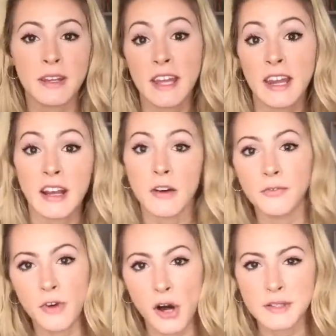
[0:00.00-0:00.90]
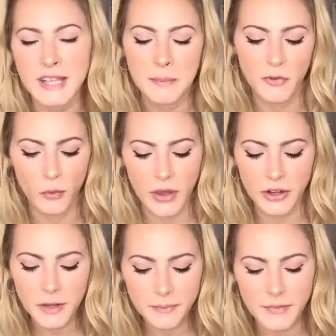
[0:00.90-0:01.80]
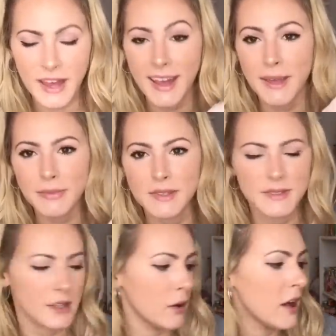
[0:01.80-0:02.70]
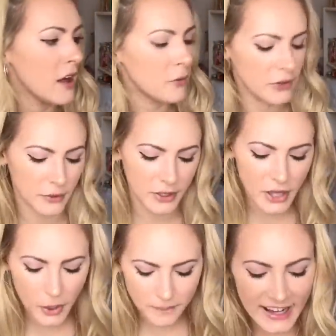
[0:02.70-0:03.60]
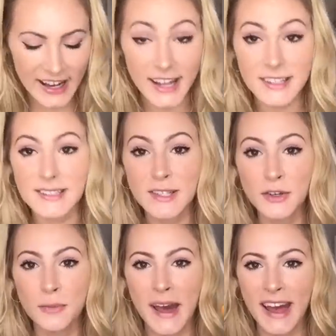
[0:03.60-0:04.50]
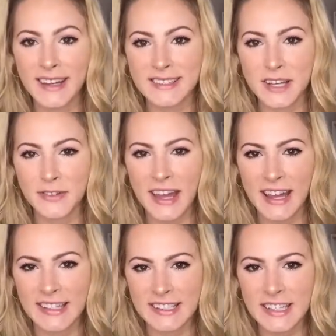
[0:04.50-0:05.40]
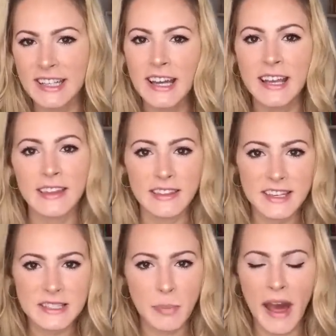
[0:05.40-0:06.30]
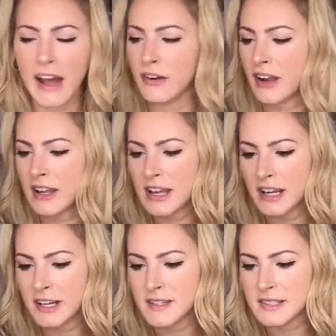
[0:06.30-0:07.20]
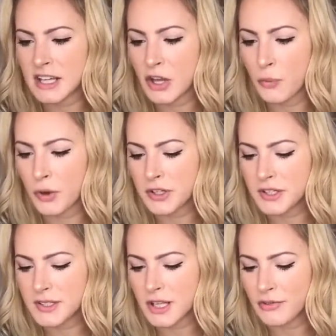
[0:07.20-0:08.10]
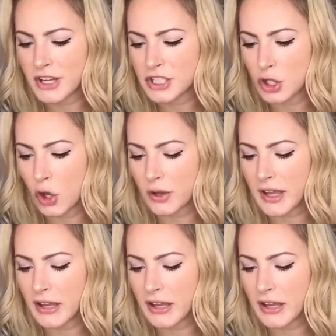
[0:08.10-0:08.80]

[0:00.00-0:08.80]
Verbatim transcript: beginning of fall type of weather. Okay, so there we go. I got two bags of candy. This bag right here is the Werther's Original